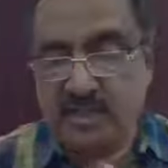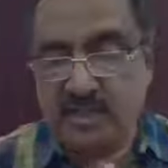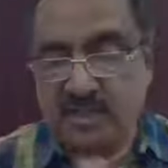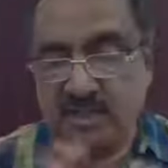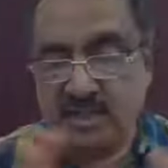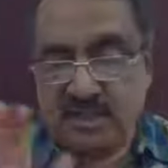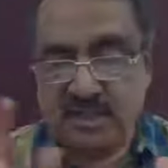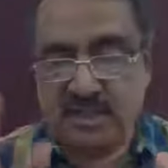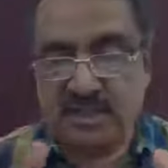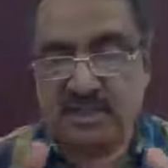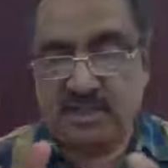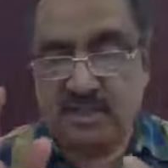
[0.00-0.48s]

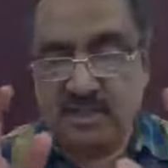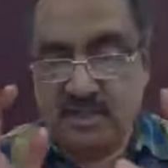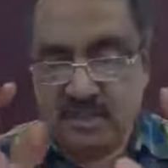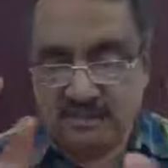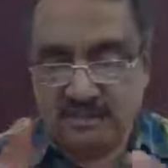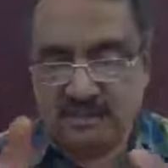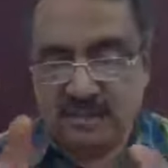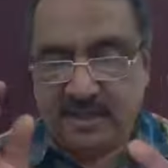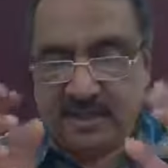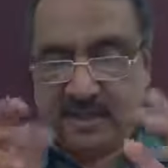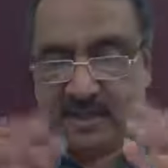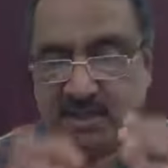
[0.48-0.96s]
This is a
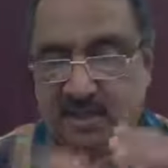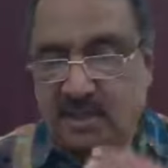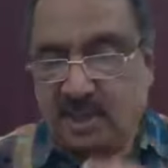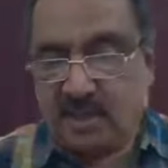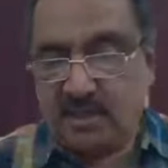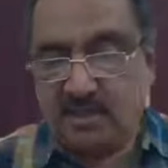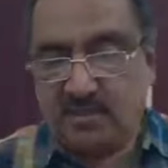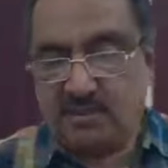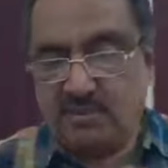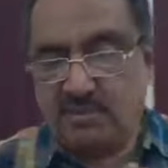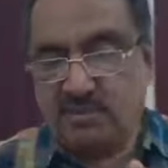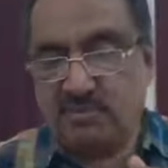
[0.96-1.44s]
difference you
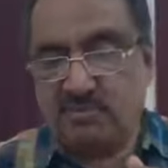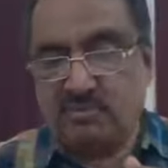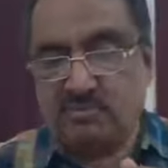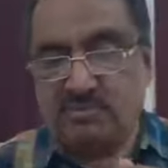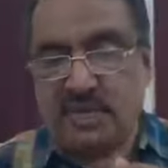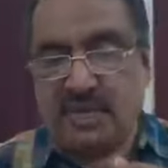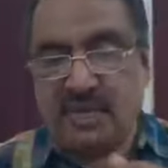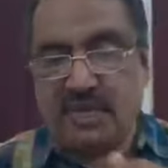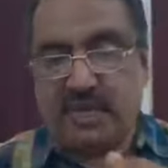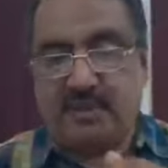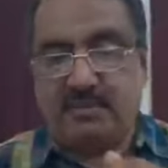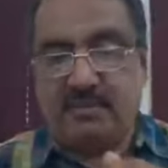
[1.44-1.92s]
have to
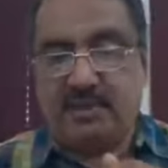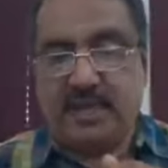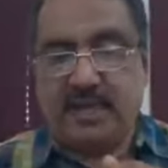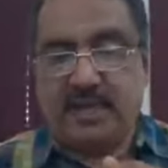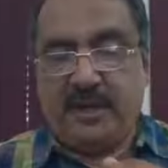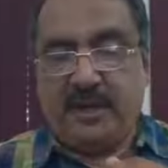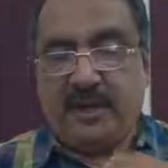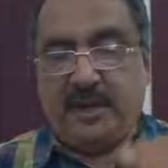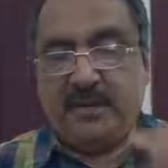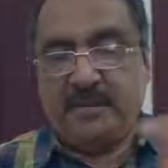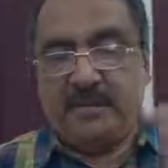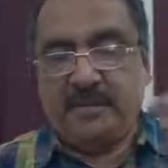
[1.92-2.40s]
bear in
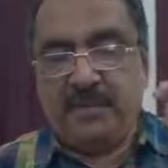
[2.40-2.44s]
mind.